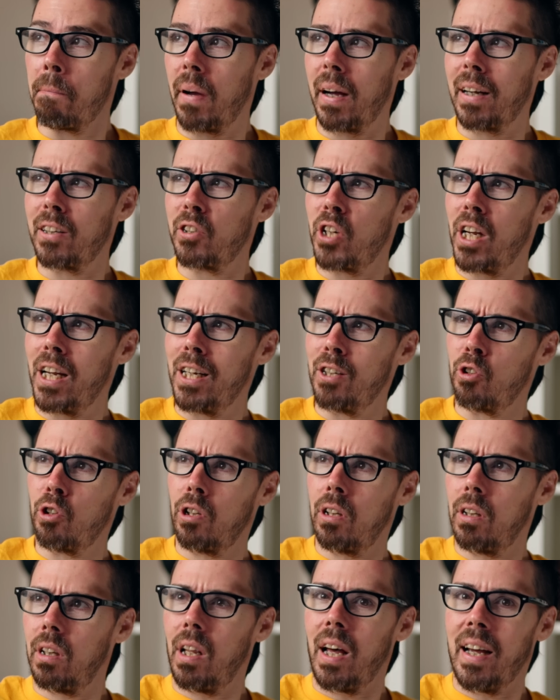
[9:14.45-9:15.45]
I change
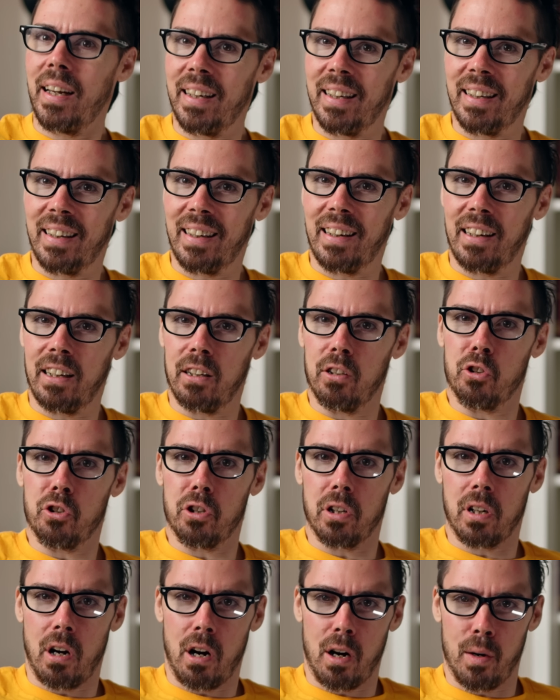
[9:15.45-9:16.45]
the lighting
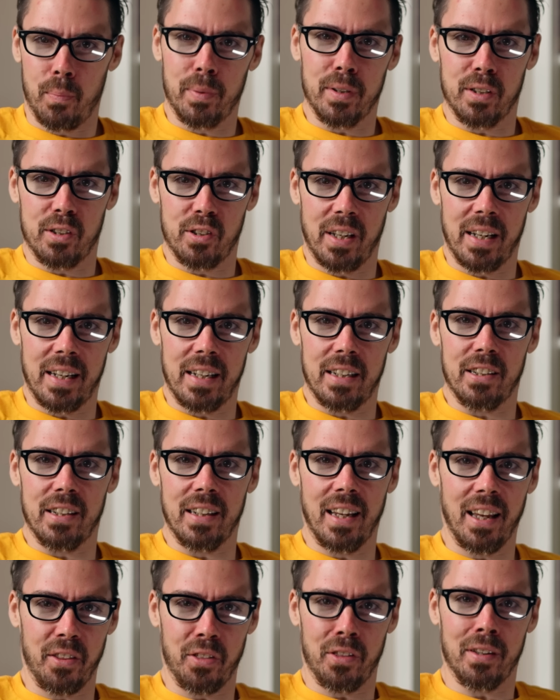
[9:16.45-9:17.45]
to compensate, to
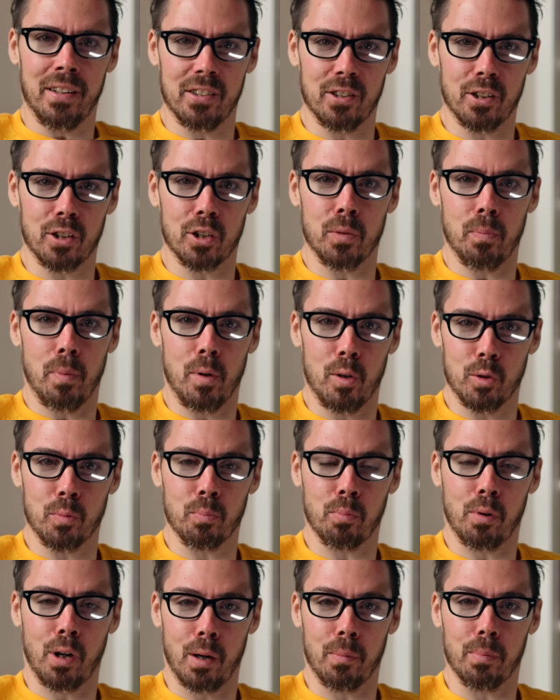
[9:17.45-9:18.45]
get things exposed
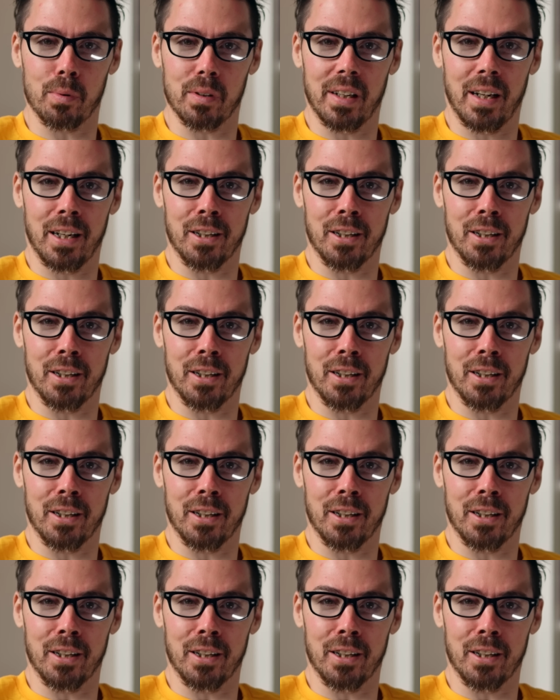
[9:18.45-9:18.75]
properly.